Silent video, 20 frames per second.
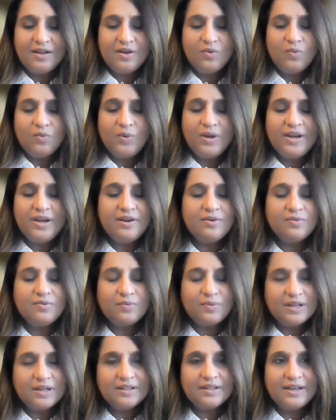we didn't
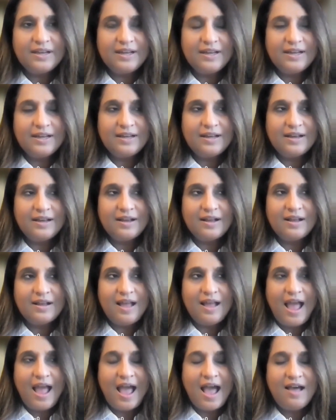really
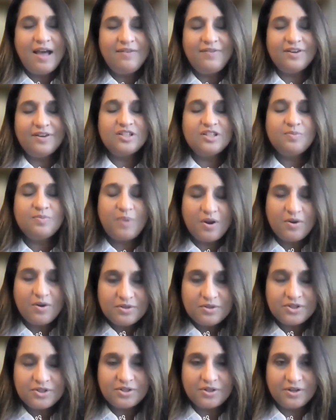have
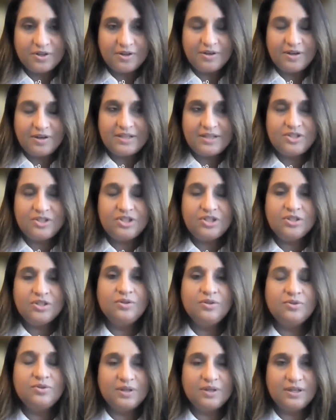exposure as
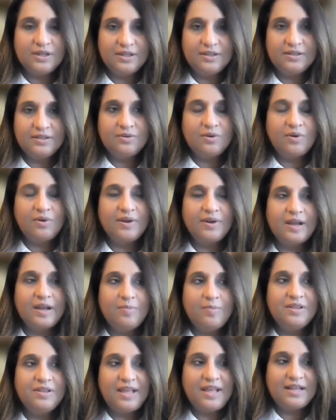children growing up
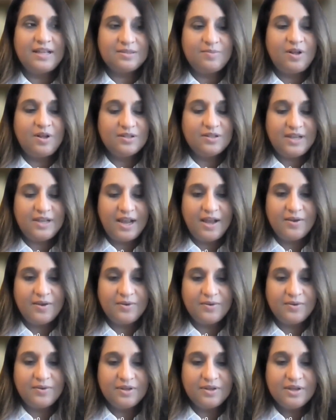in that small
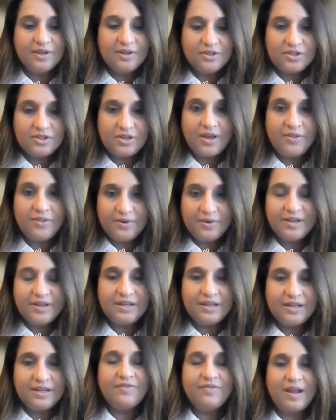town to other
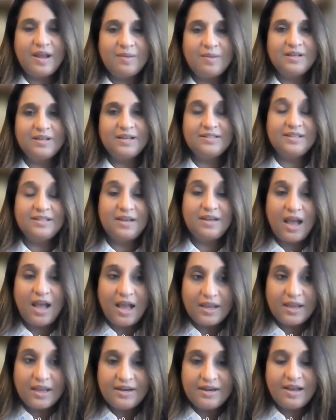Indian families, and
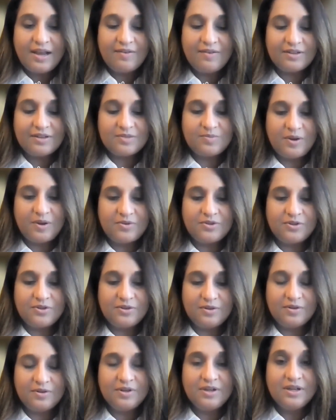I didn't have
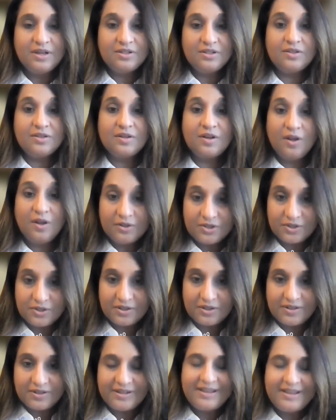exposure to the
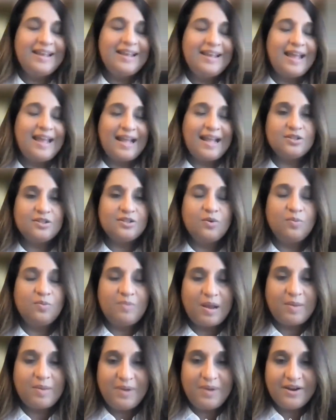culture. And so
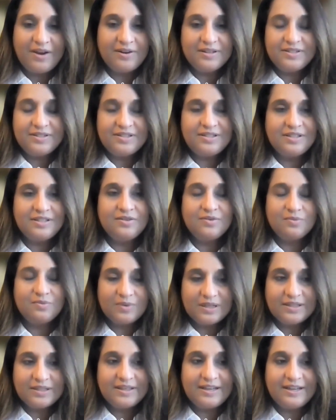my parents didn't
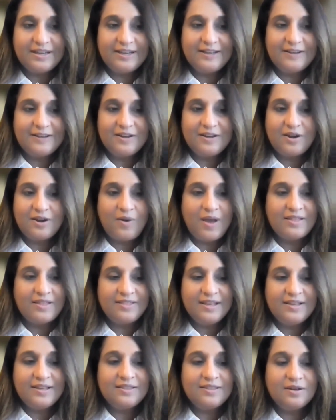really, I
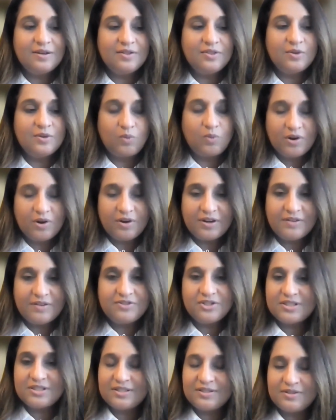think the work of
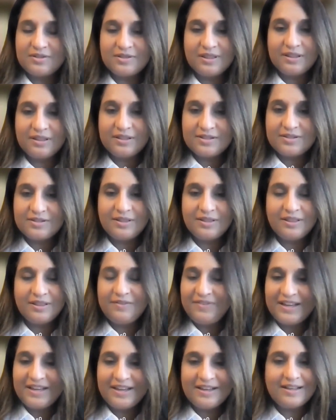just
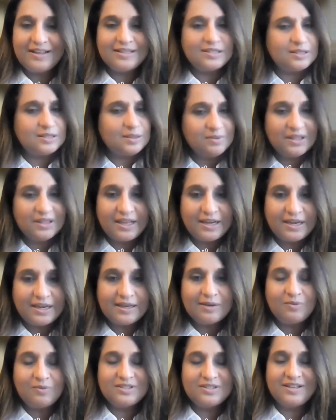living,
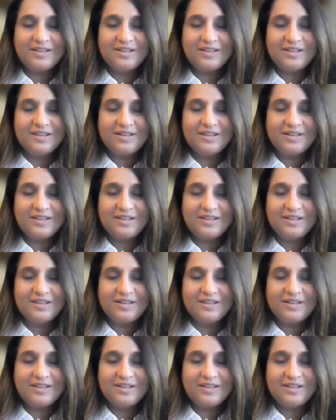assimilating was